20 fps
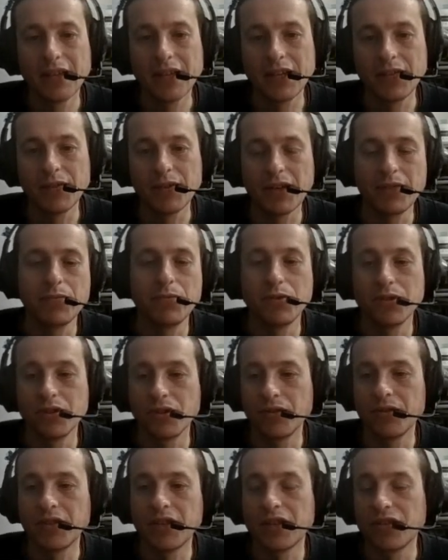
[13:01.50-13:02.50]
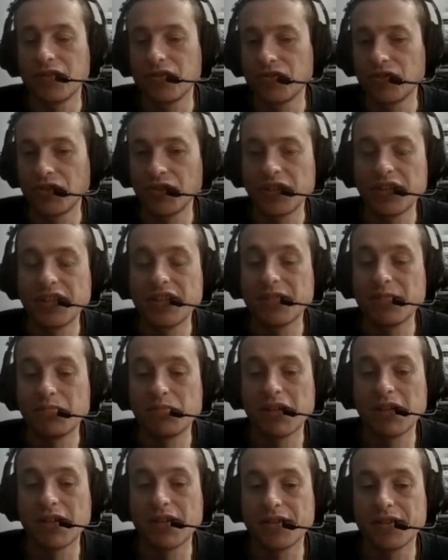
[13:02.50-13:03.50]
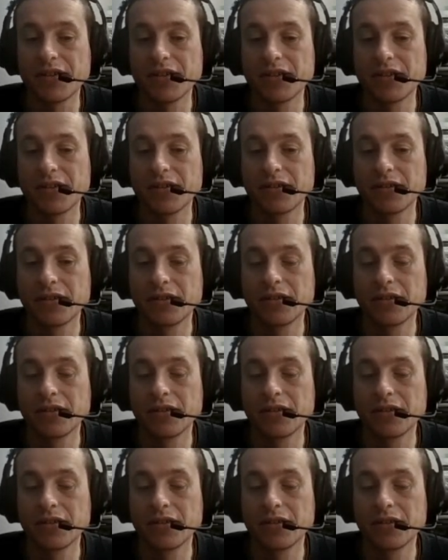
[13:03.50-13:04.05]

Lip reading: Anyway, we'll go there, turn in some belts,